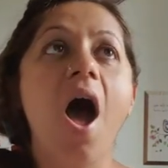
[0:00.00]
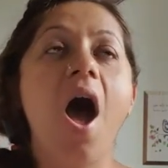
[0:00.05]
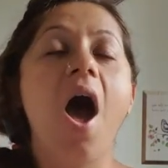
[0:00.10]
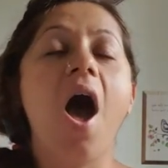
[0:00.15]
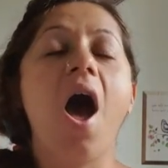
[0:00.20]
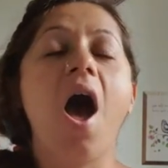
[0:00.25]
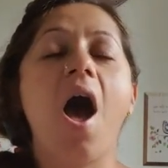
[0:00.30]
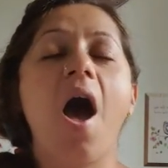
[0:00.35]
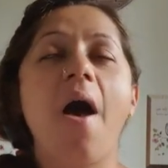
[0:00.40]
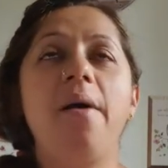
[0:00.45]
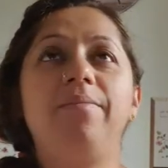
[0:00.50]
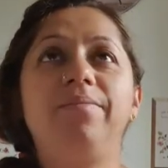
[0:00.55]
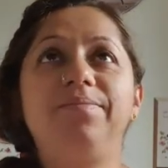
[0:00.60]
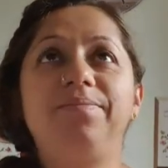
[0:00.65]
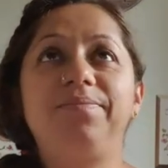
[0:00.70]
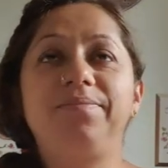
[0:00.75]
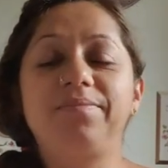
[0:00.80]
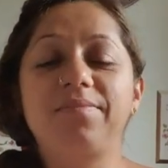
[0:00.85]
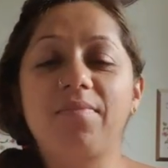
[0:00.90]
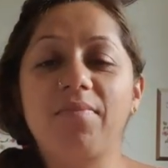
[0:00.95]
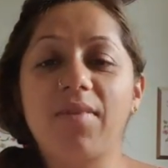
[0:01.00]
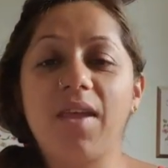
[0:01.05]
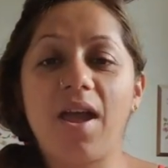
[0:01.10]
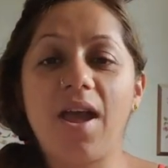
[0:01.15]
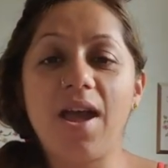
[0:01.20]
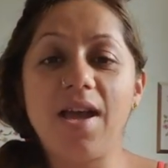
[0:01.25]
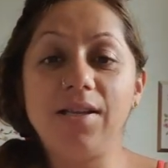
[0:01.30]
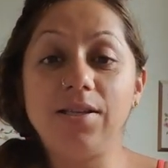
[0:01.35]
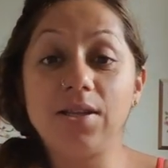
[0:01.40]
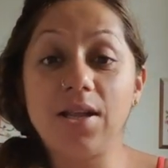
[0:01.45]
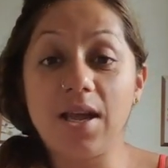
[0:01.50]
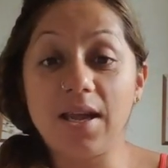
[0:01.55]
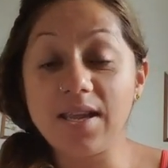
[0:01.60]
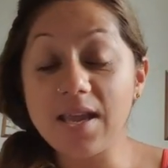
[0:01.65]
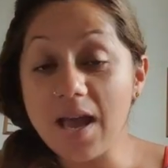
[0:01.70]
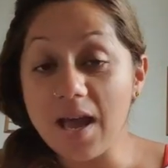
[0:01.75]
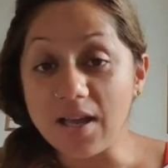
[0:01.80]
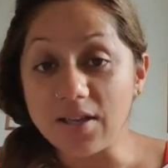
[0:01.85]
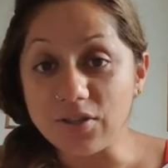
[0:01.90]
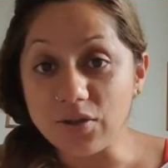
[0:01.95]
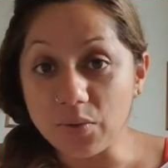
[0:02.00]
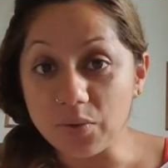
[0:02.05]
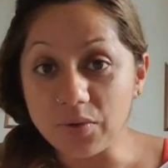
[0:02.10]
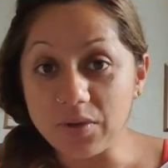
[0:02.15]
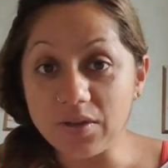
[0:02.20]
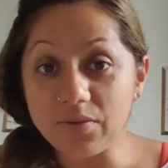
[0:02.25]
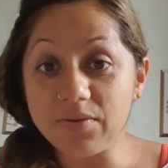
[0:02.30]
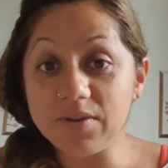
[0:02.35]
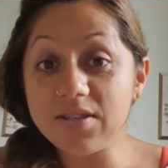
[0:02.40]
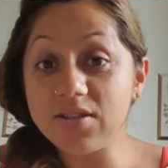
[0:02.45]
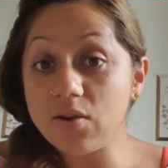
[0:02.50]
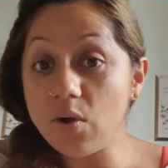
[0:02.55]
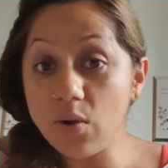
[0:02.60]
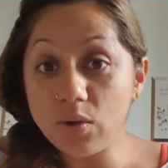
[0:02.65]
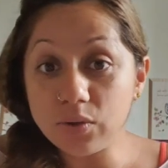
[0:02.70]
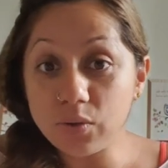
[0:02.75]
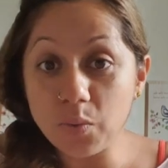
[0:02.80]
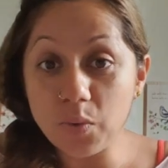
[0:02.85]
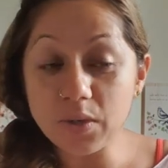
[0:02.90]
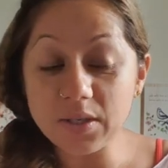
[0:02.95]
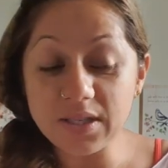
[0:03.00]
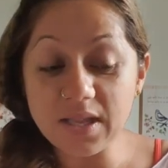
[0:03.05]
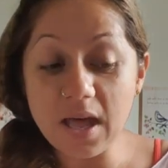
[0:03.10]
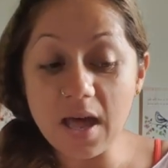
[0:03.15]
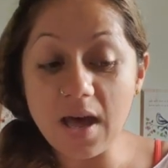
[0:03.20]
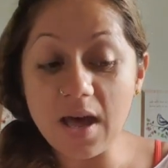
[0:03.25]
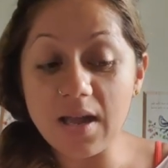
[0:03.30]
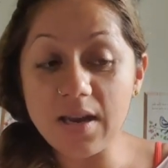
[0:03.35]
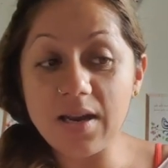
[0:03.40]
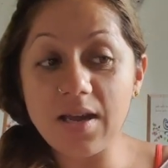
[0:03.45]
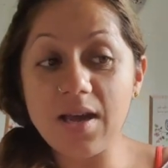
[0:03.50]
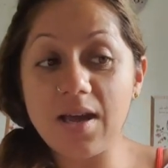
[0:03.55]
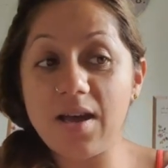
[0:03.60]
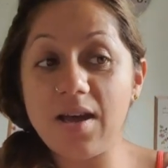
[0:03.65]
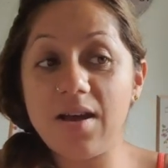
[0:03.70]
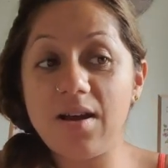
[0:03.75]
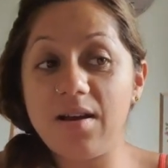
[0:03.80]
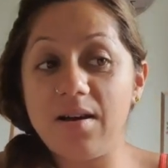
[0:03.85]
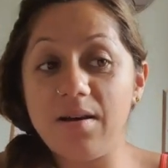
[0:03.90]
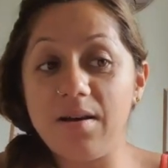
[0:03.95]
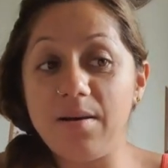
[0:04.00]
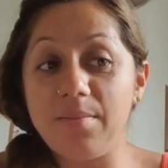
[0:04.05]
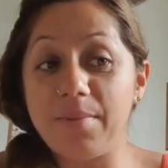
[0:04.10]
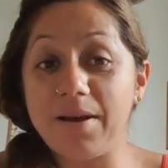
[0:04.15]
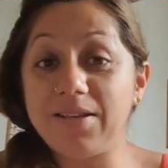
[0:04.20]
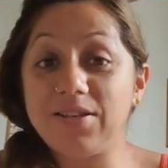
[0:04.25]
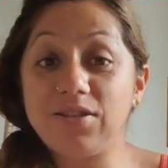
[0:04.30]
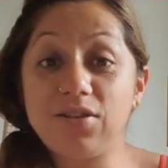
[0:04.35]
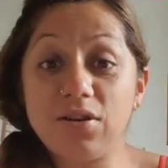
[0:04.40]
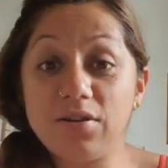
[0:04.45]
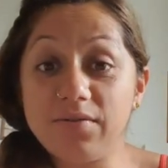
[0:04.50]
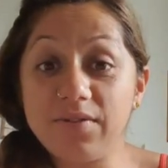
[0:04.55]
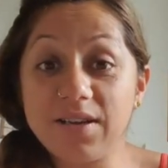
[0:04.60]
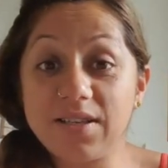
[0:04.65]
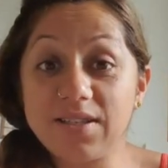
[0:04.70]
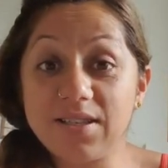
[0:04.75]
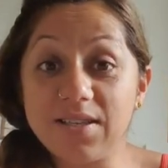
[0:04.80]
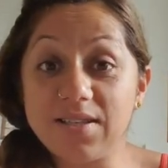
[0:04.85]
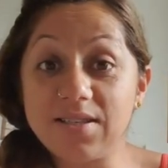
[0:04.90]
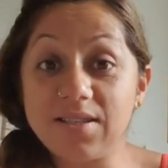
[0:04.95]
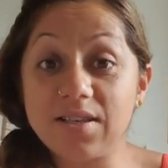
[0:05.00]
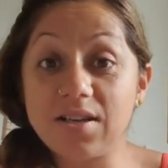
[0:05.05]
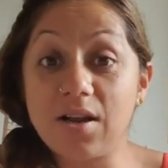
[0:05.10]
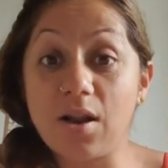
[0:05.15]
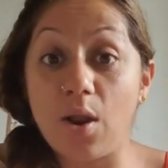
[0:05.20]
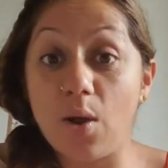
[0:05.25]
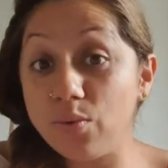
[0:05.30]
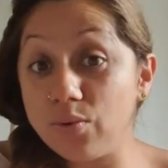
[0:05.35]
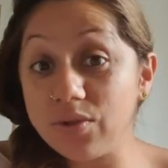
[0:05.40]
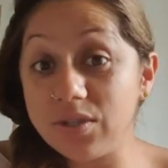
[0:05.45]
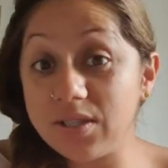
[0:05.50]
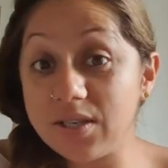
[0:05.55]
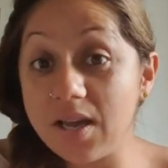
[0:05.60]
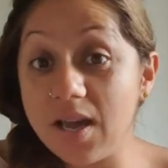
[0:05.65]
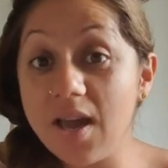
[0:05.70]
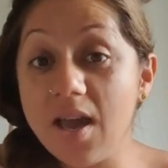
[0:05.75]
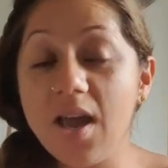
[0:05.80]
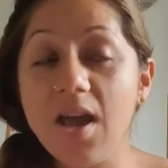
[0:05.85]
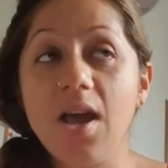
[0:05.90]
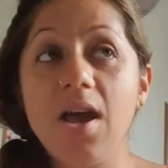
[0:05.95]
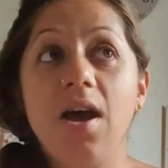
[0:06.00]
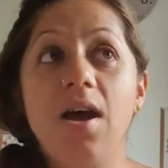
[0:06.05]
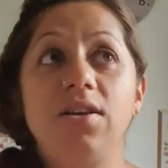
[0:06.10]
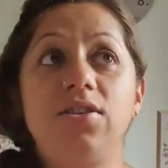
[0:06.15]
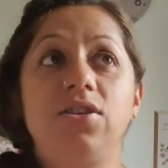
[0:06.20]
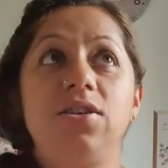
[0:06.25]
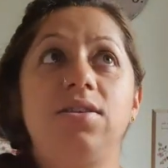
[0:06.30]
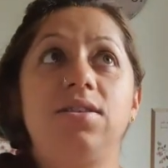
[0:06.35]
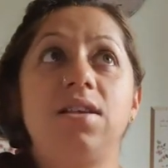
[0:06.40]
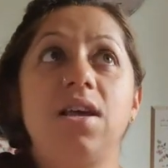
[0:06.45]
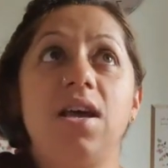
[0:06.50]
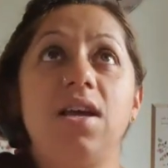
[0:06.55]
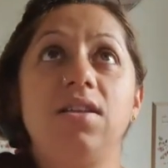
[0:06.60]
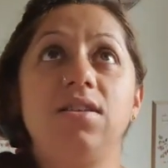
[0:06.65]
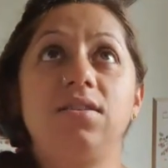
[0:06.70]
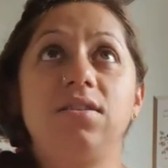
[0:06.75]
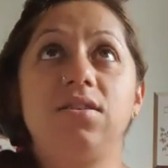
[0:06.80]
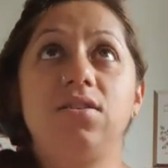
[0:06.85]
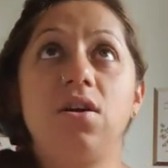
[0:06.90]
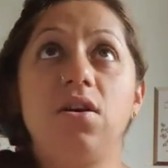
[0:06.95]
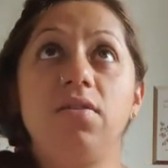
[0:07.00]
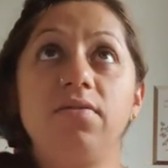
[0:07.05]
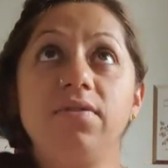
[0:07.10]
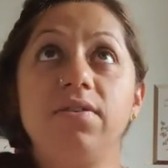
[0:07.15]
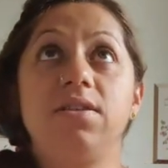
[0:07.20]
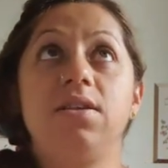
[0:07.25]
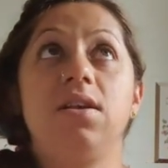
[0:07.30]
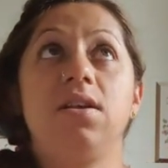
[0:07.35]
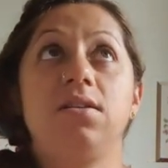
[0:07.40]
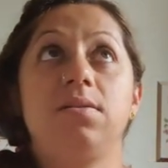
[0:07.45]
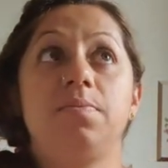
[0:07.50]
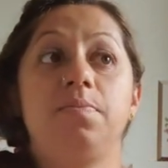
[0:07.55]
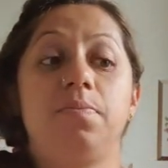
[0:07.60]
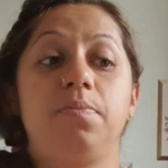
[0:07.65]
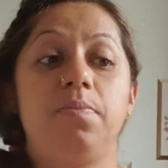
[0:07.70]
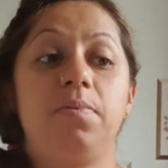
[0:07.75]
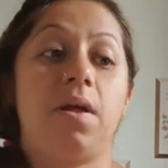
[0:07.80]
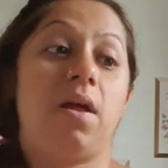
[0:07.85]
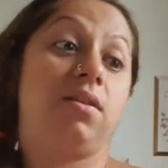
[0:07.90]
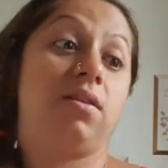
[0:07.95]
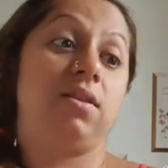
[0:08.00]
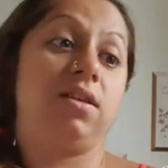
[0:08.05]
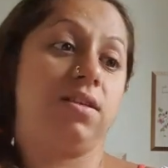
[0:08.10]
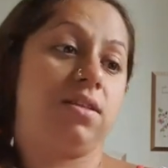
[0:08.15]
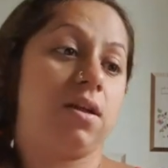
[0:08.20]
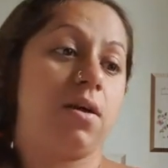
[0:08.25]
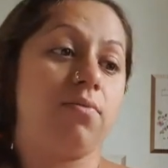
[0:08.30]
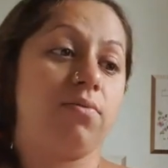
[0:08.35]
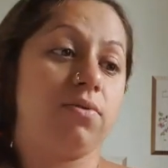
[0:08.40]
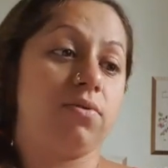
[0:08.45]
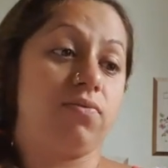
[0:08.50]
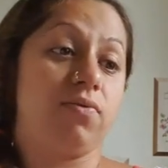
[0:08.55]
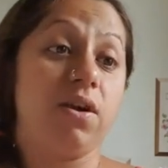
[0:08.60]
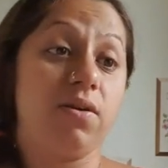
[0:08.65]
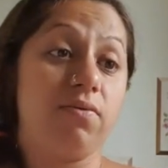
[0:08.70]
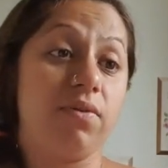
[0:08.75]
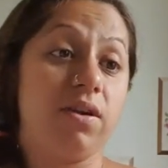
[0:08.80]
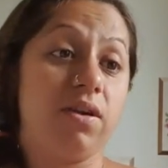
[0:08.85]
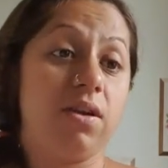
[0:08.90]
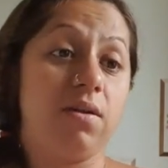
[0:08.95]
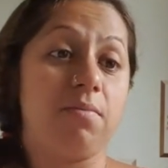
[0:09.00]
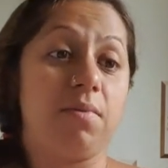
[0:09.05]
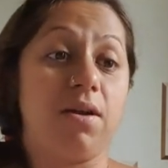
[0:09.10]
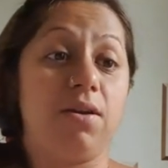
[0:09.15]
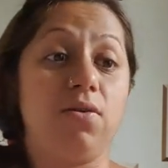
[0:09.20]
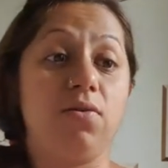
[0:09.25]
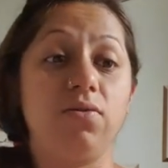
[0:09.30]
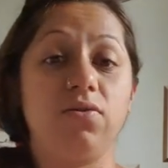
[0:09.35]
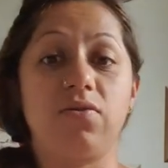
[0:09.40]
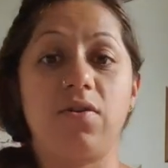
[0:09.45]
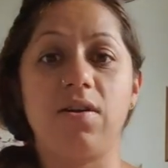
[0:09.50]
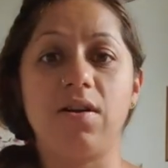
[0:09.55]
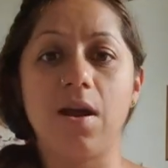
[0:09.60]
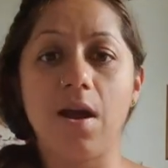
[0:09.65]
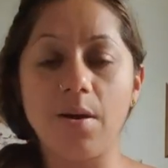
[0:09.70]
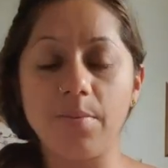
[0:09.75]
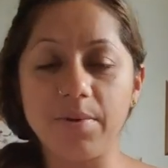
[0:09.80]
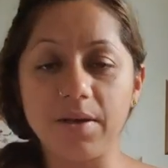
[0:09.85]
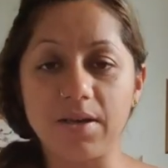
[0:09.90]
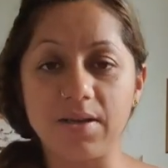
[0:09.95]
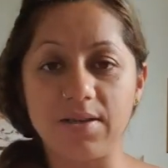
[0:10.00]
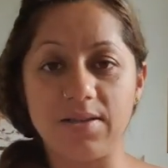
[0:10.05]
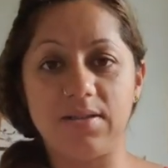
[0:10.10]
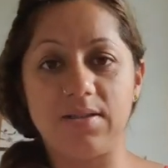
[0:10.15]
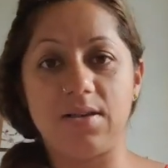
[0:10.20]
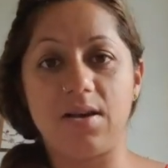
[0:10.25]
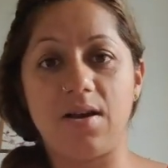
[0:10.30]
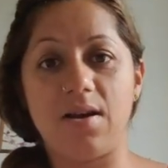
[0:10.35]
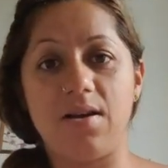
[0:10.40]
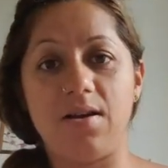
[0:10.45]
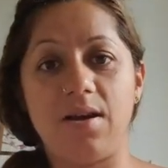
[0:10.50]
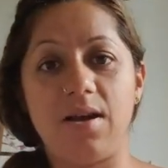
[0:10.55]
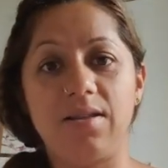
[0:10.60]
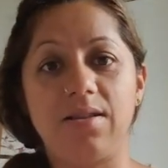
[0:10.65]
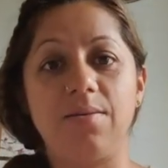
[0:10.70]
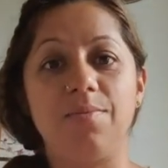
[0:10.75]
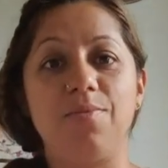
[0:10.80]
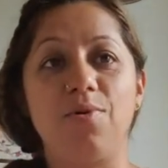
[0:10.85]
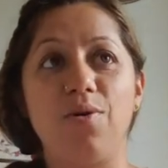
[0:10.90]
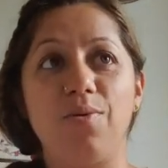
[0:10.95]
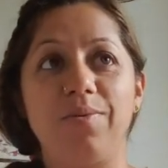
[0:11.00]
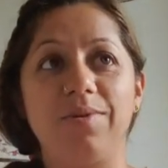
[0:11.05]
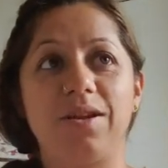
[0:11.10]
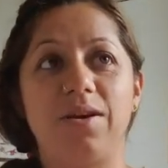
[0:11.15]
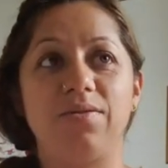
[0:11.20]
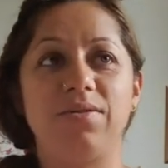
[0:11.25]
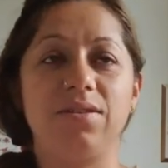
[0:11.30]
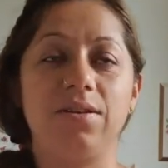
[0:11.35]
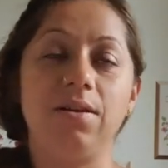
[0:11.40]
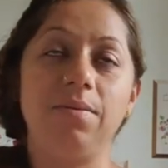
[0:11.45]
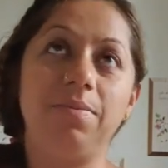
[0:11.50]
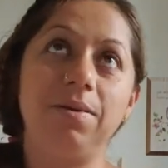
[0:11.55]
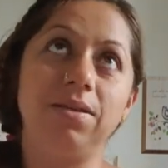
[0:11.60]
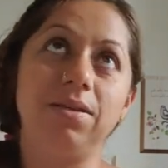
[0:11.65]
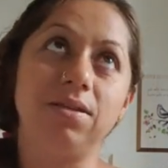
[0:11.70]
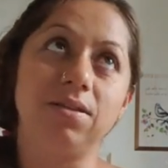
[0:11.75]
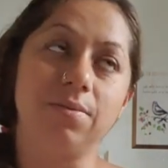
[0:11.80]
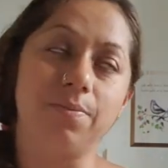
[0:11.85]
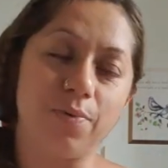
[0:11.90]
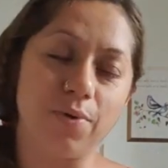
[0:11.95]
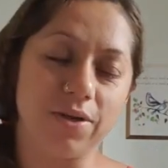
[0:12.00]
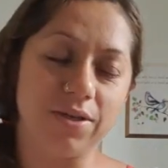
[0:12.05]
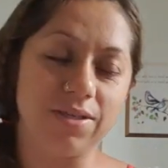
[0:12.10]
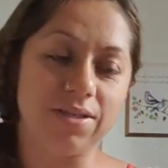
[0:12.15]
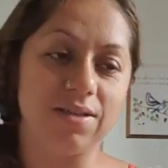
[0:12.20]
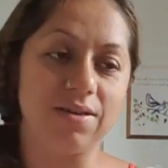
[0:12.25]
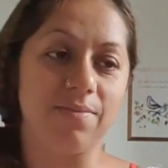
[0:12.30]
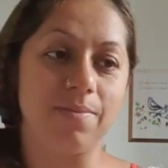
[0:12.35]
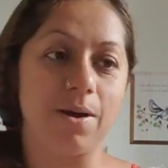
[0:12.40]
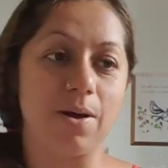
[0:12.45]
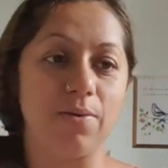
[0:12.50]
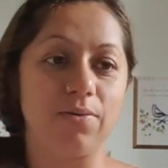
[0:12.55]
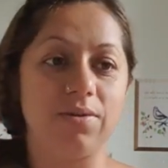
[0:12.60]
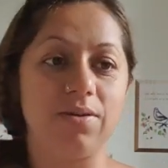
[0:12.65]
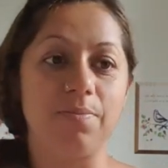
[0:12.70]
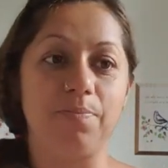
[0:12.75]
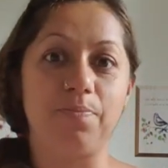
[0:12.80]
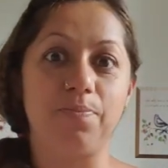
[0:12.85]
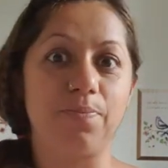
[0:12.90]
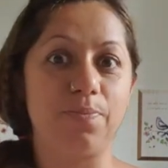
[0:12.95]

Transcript: Yeah, so the result was that my cervix is closed. She said cervix, at least I was rereading my notes right now, because at the moment I was a little bit disappointed about the